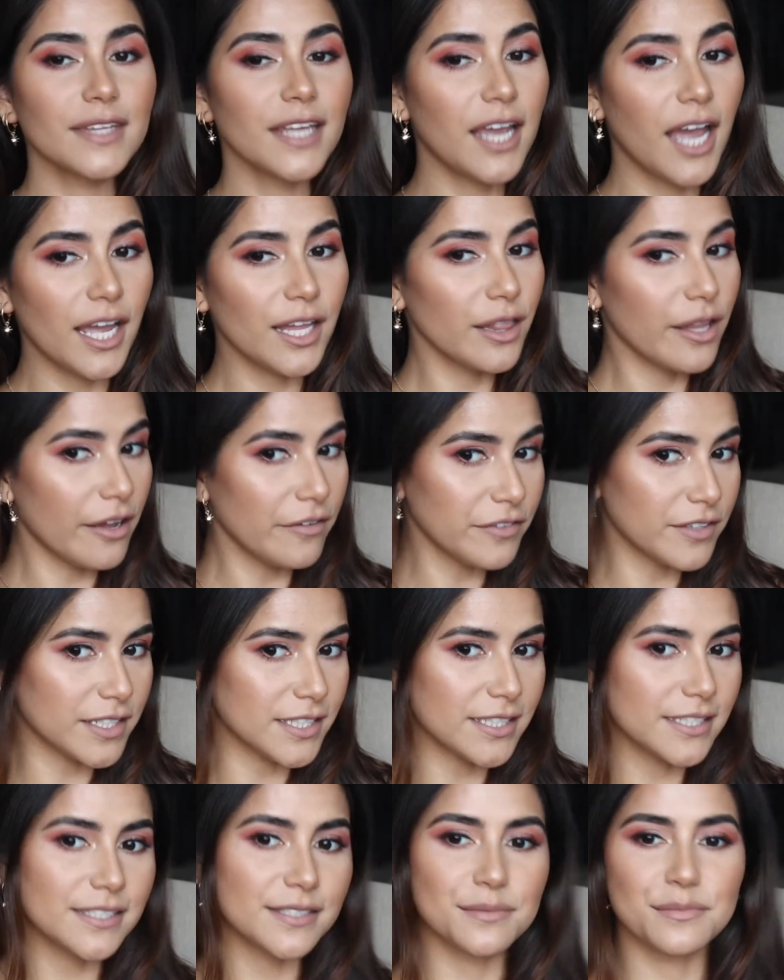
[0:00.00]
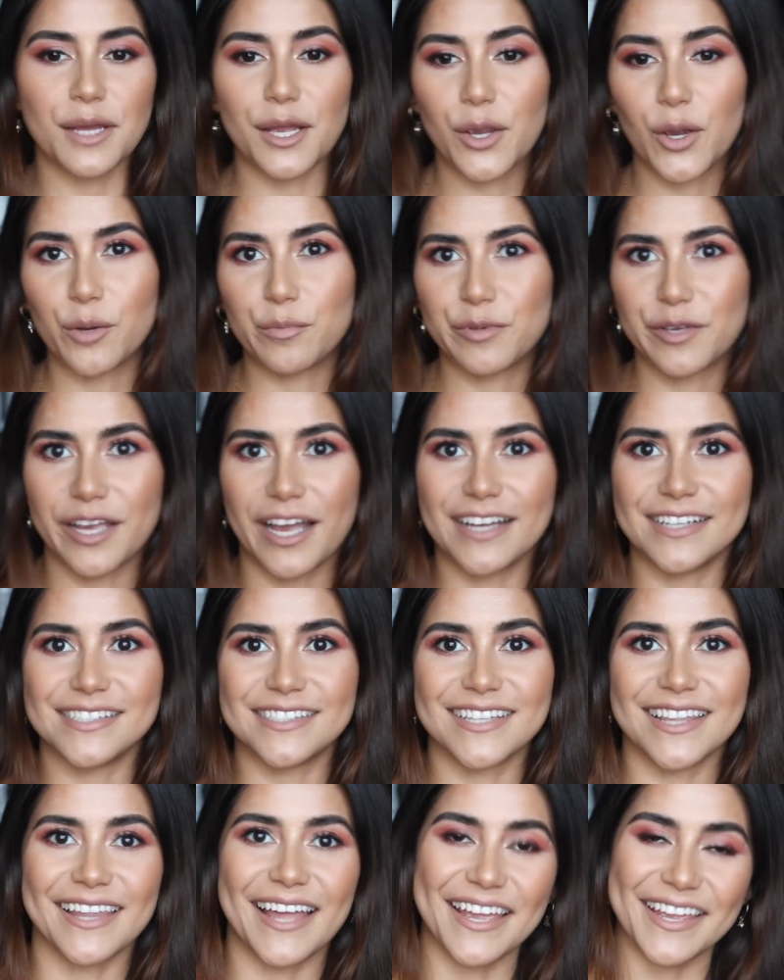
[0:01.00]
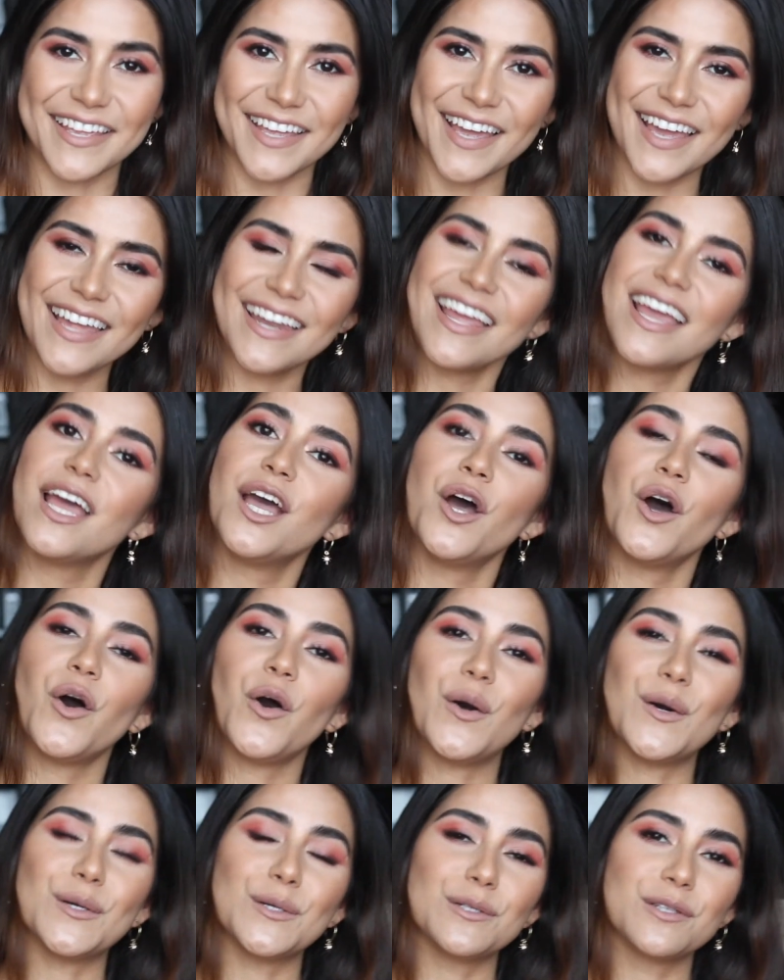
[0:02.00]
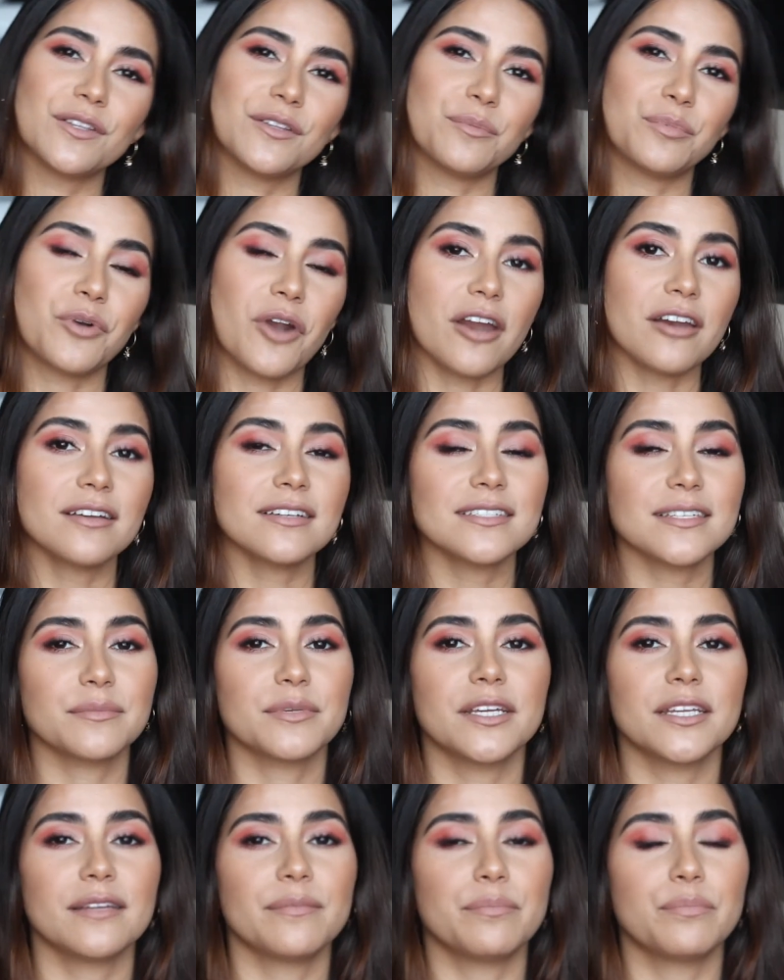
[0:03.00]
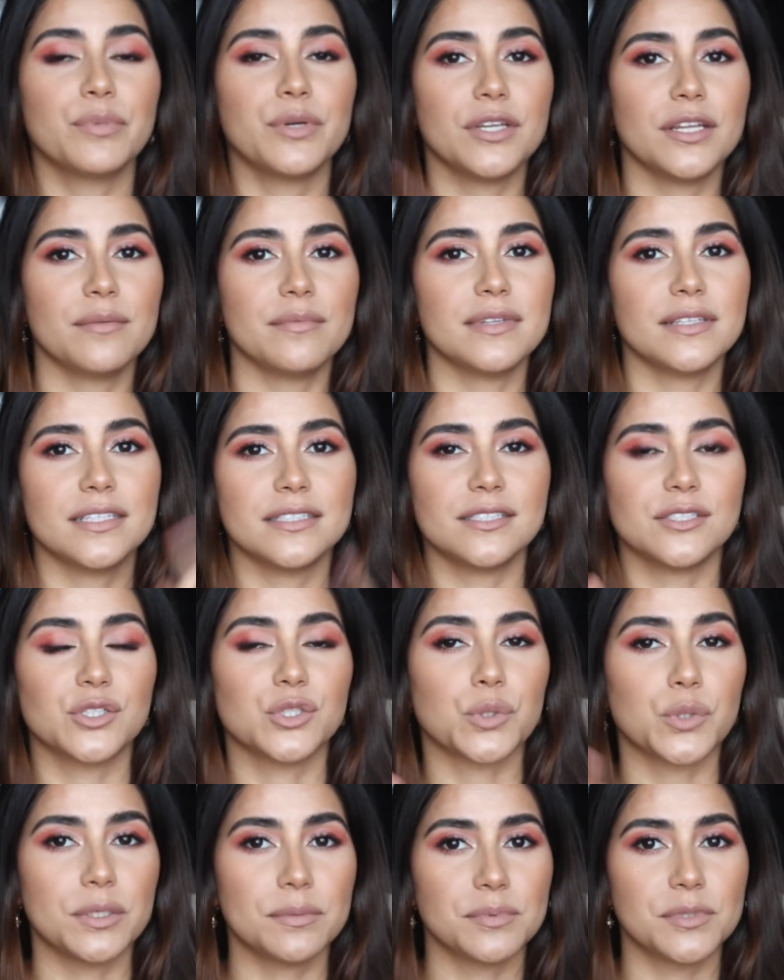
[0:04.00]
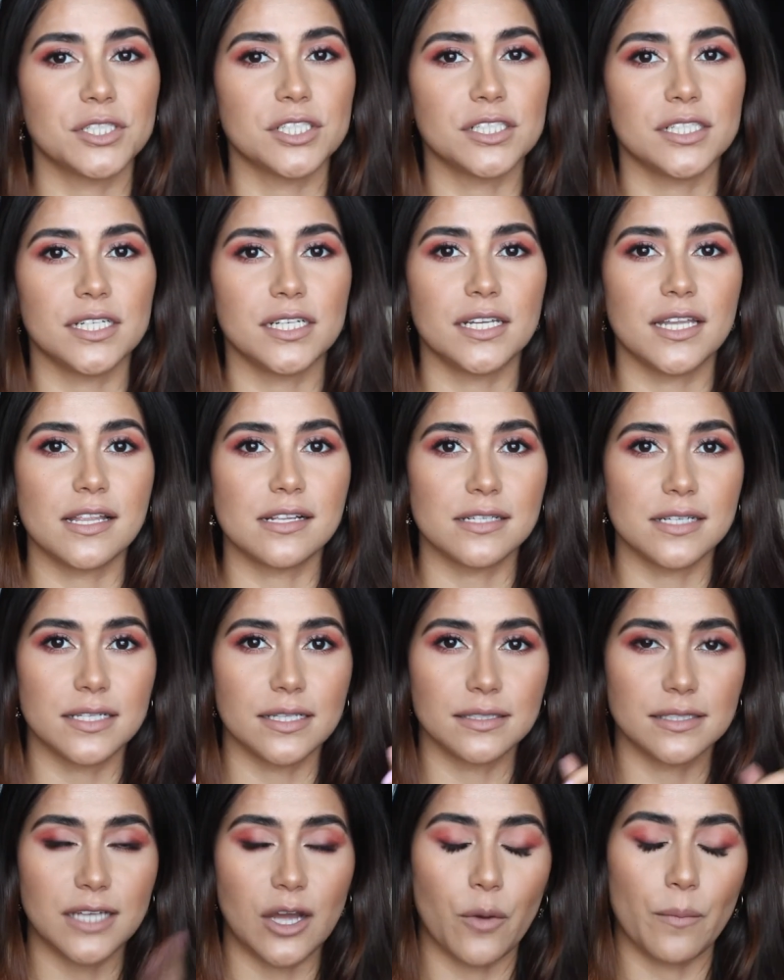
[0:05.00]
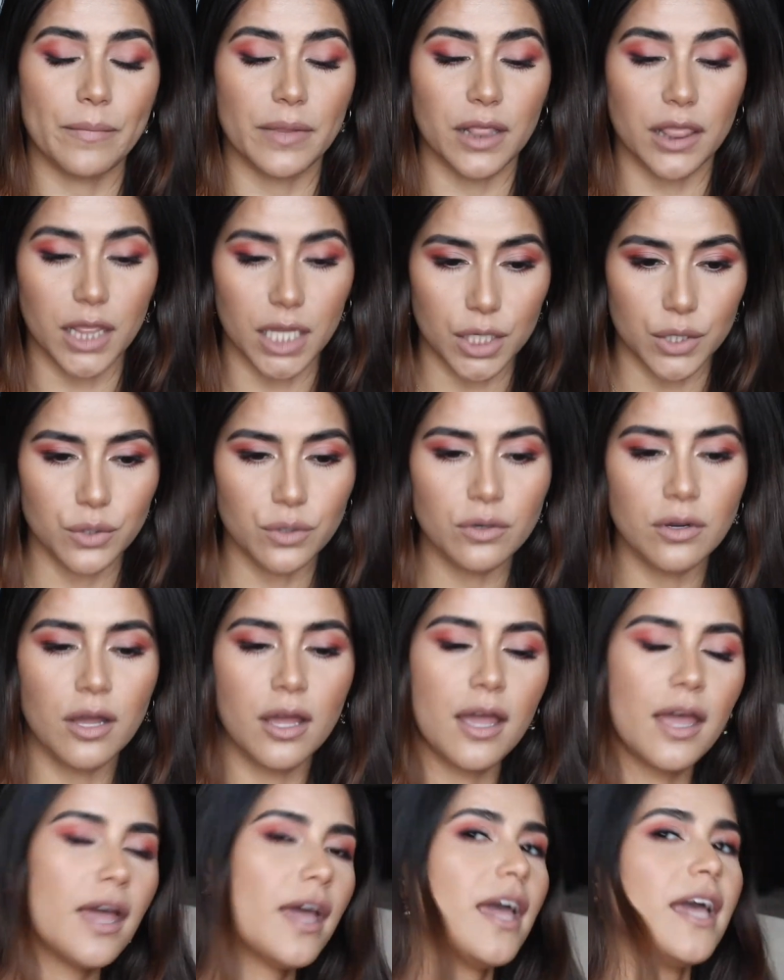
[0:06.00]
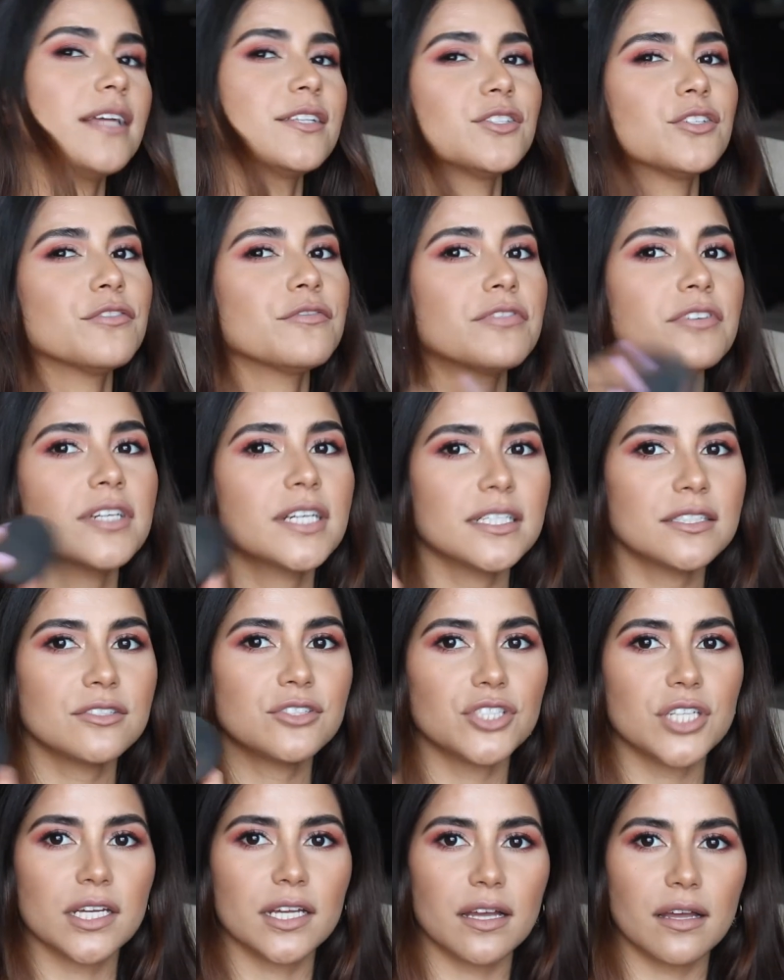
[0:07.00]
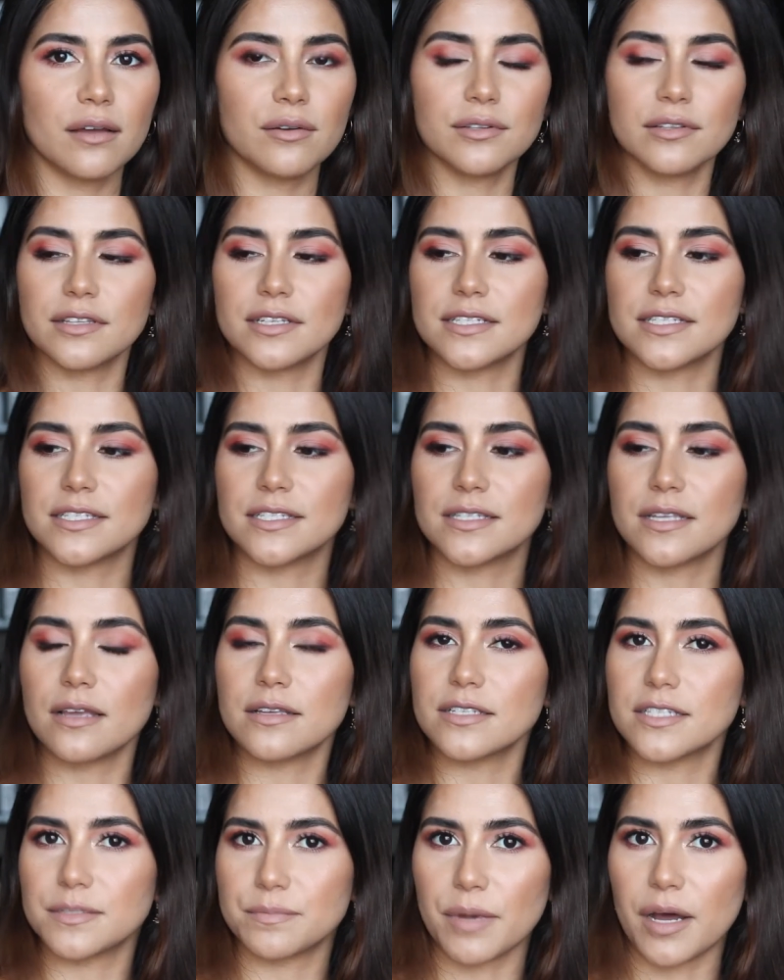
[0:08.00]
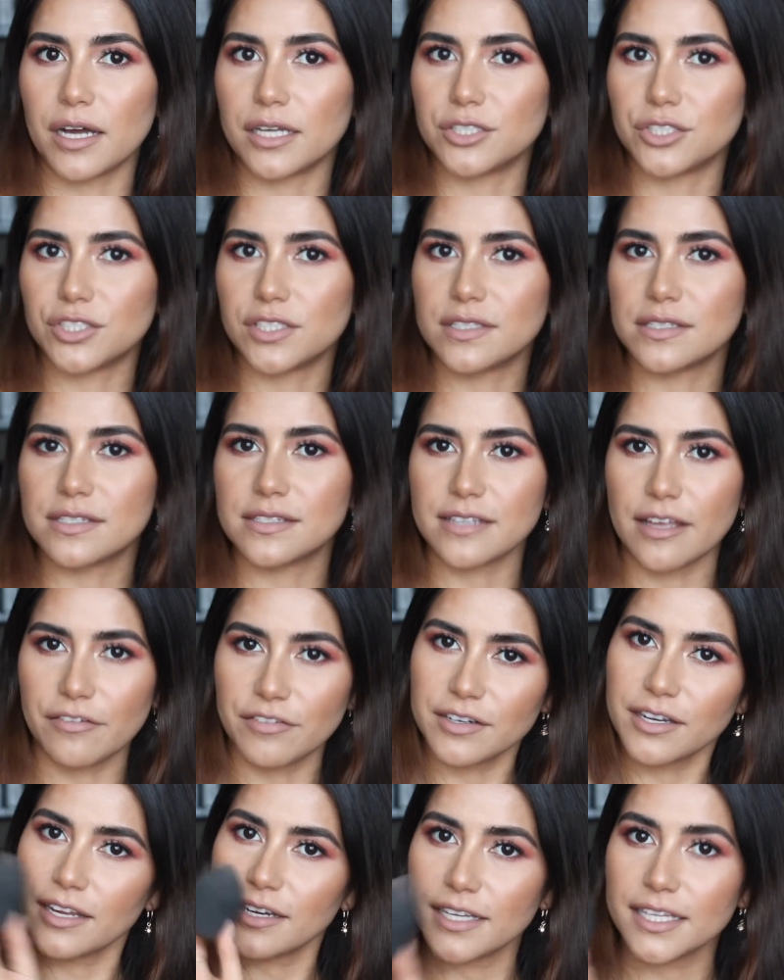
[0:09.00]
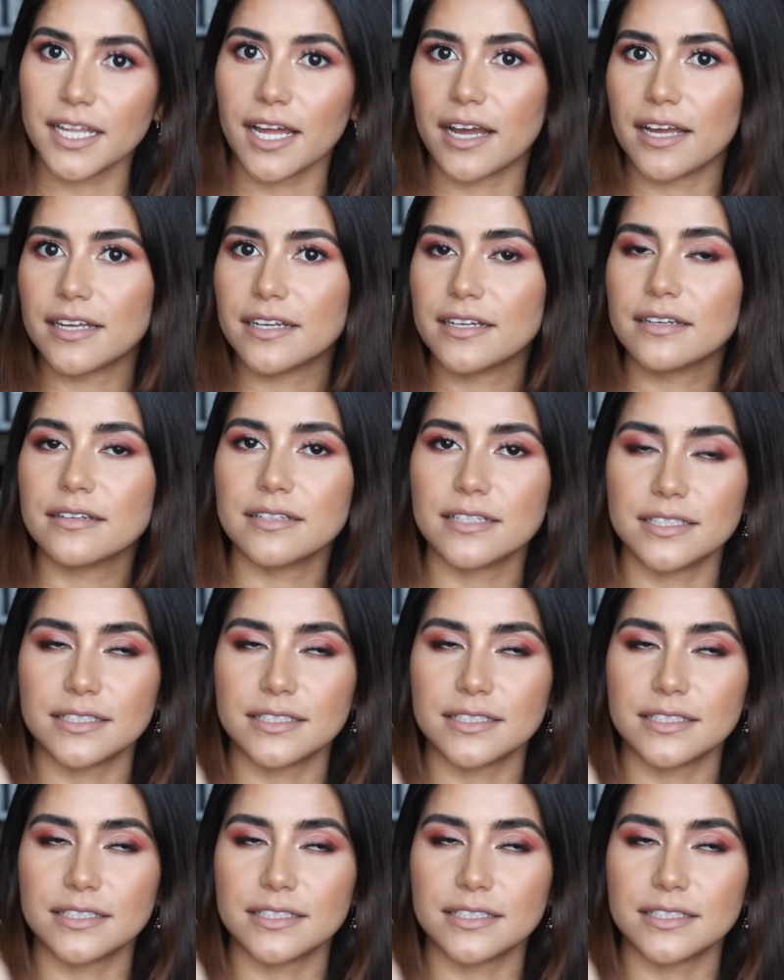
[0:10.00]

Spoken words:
I love this. I hope you guys like it. All the products, I'm gonna put them in the description down below. And don't forget to check out this sponge. It's $7.99.